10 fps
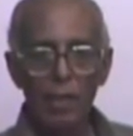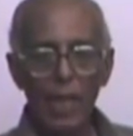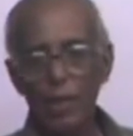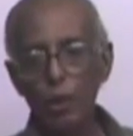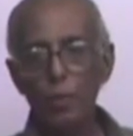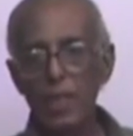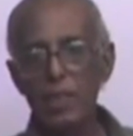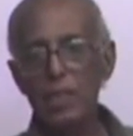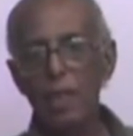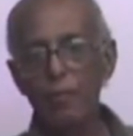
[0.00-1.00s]
That will be
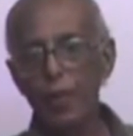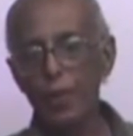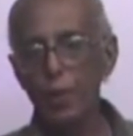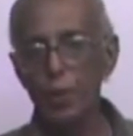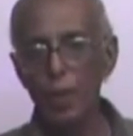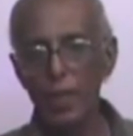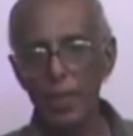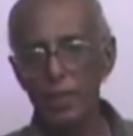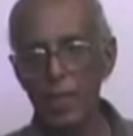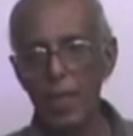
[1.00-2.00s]
easier for you to
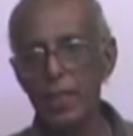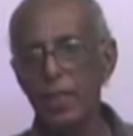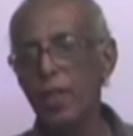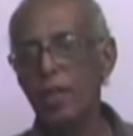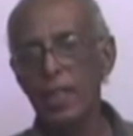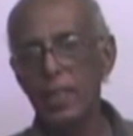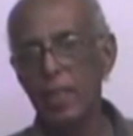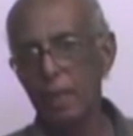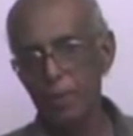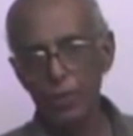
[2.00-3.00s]
understand inorganic
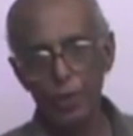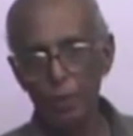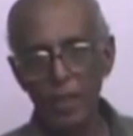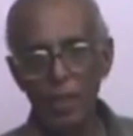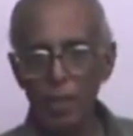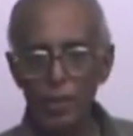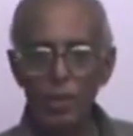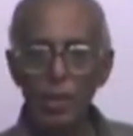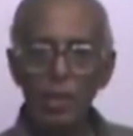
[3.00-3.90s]
chemistry because